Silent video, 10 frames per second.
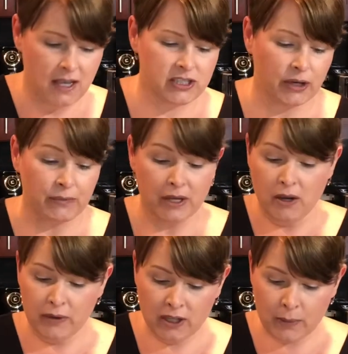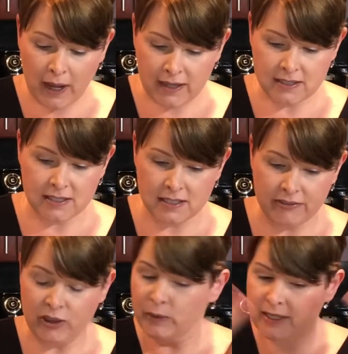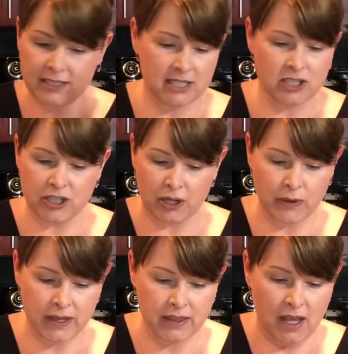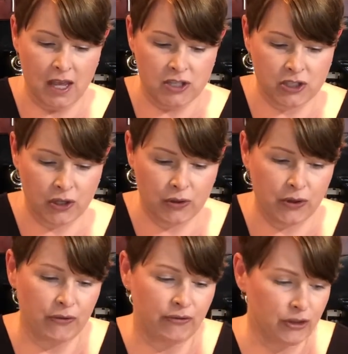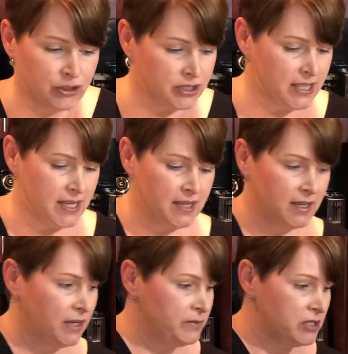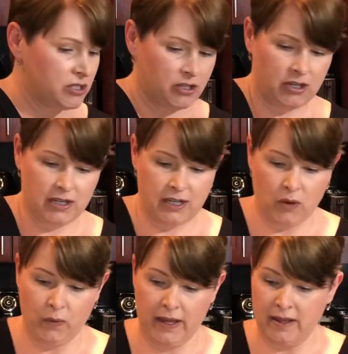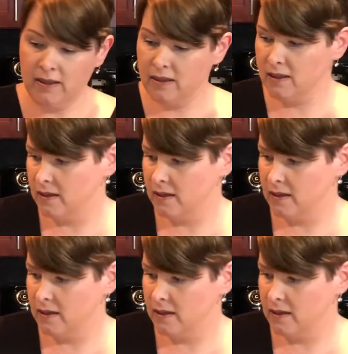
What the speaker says: So we got our packets of stuff that we need to start with. So the first thing I'm starting with